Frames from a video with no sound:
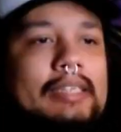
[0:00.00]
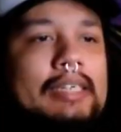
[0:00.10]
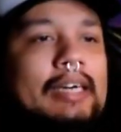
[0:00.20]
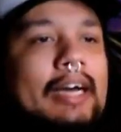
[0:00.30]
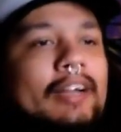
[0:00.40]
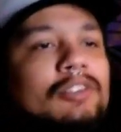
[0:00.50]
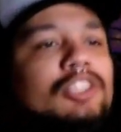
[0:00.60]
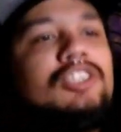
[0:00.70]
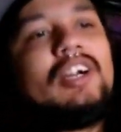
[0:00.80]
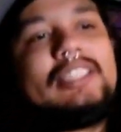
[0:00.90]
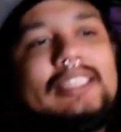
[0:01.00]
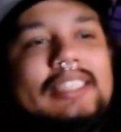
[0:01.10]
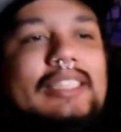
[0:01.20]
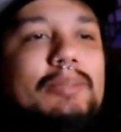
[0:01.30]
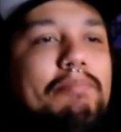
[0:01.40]
I don't trust
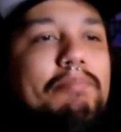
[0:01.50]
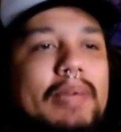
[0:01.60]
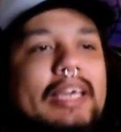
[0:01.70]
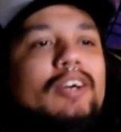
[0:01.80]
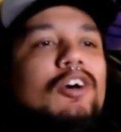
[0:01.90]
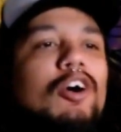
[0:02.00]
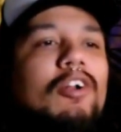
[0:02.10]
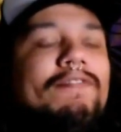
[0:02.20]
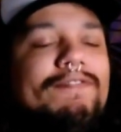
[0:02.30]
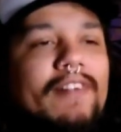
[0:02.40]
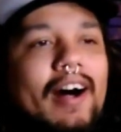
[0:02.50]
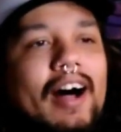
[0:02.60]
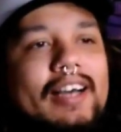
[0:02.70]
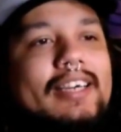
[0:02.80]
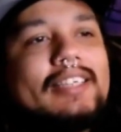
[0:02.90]
this meal.
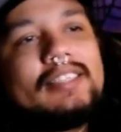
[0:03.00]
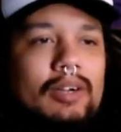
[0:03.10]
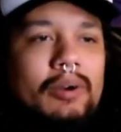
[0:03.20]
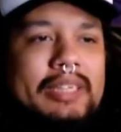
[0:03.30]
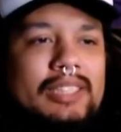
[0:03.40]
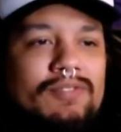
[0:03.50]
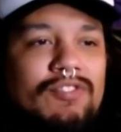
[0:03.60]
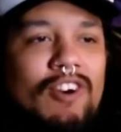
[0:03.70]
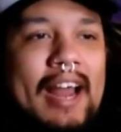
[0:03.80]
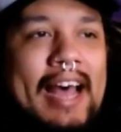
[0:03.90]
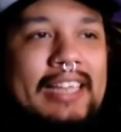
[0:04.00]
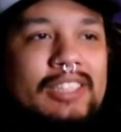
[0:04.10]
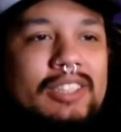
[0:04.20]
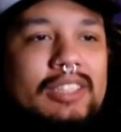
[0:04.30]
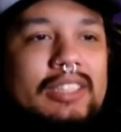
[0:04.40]
Fuck. Oh, he's
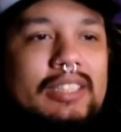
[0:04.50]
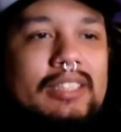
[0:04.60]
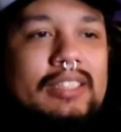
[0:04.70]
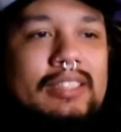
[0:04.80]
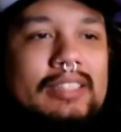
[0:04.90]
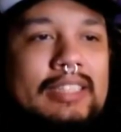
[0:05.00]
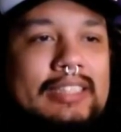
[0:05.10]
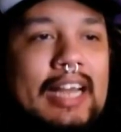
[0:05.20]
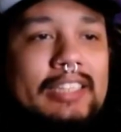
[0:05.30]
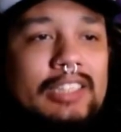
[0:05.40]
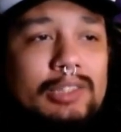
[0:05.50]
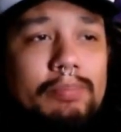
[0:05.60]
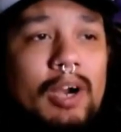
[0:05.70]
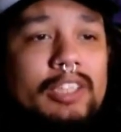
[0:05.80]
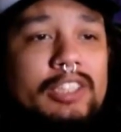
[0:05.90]
frazzled. This guy's a
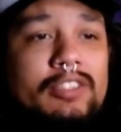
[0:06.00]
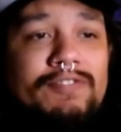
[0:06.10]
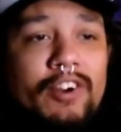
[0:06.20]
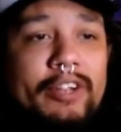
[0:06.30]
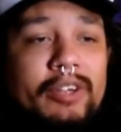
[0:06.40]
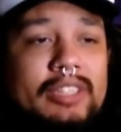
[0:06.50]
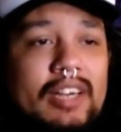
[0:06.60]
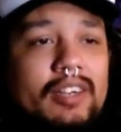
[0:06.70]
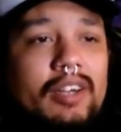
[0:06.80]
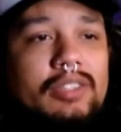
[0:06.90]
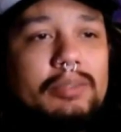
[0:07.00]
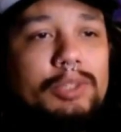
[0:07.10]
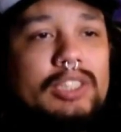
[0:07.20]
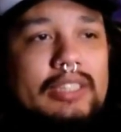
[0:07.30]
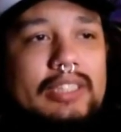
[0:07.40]
smart dude. Froyo's gonna know some
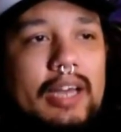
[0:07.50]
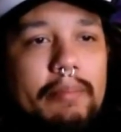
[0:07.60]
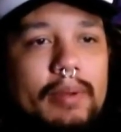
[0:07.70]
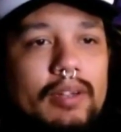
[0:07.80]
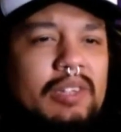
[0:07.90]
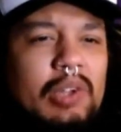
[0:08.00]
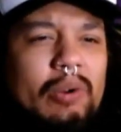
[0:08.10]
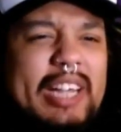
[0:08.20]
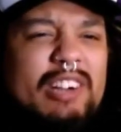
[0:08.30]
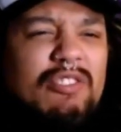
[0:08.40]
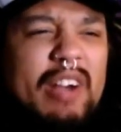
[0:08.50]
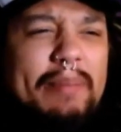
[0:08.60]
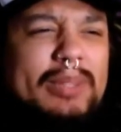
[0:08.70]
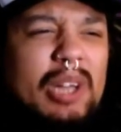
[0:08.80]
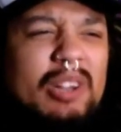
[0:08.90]
shit's up. Don't eat
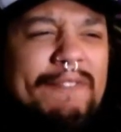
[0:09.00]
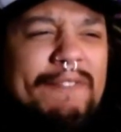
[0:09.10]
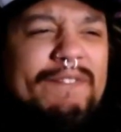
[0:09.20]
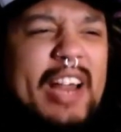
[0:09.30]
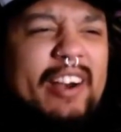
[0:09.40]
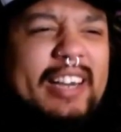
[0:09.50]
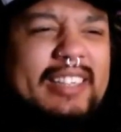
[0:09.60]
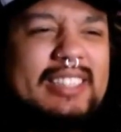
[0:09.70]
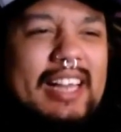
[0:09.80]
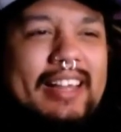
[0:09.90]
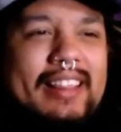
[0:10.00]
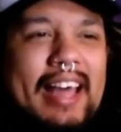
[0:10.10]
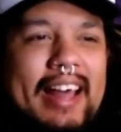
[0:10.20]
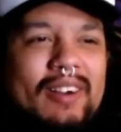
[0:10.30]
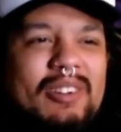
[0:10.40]
grapes all nefarious like
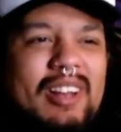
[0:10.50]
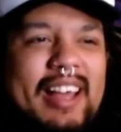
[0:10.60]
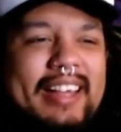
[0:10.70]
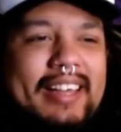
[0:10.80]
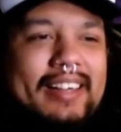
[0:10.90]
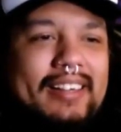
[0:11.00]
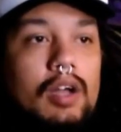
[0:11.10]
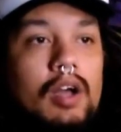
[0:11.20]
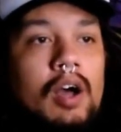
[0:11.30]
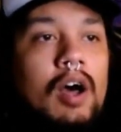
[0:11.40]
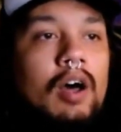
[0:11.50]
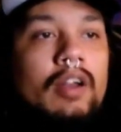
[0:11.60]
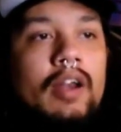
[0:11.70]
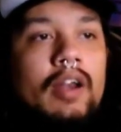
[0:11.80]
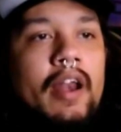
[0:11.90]
that. I don't like it. Oh,
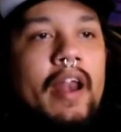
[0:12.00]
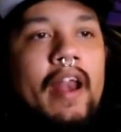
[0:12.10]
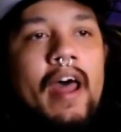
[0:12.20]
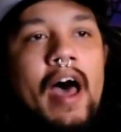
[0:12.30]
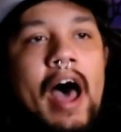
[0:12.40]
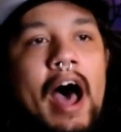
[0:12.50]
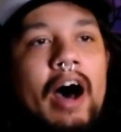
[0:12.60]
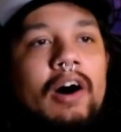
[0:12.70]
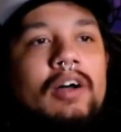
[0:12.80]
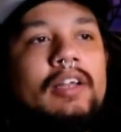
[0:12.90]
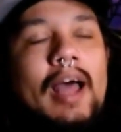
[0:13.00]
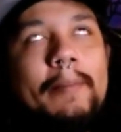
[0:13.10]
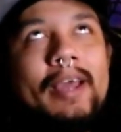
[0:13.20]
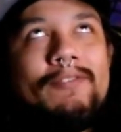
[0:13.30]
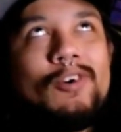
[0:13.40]
no. I
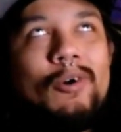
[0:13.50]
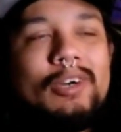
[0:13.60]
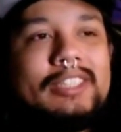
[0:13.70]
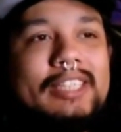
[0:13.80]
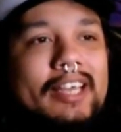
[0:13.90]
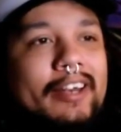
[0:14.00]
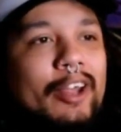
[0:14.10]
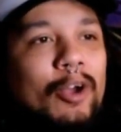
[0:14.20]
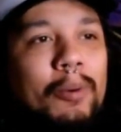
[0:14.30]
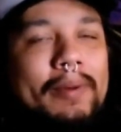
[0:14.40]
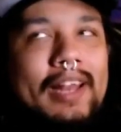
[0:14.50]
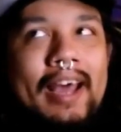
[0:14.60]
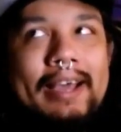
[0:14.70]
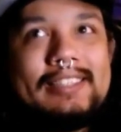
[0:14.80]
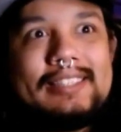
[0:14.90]
mean, of course he knew, but,
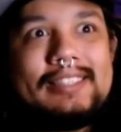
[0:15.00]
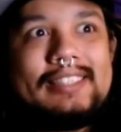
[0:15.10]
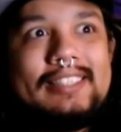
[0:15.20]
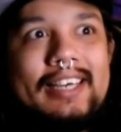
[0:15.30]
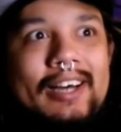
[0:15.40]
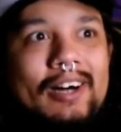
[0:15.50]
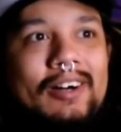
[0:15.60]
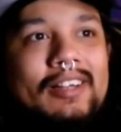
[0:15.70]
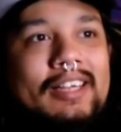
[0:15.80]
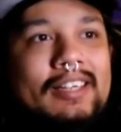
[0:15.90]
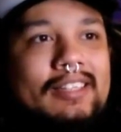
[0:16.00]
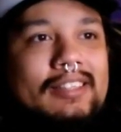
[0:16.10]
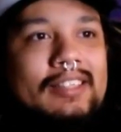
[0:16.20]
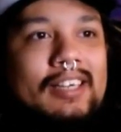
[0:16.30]
like, still, the